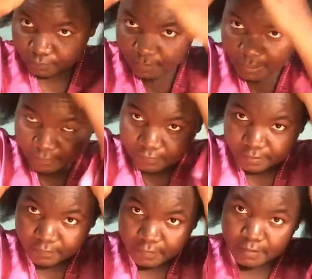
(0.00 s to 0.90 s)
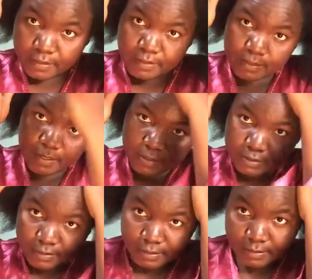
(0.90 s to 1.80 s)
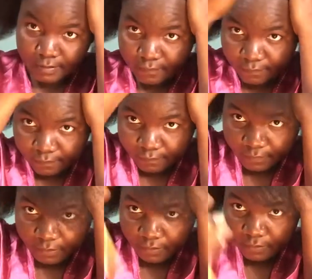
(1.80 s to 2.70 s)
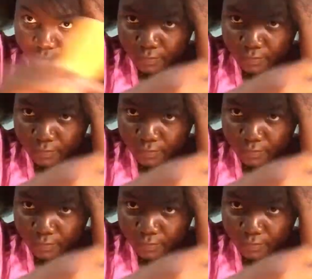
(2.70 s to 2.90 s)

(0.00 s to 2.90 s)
I've never done such a video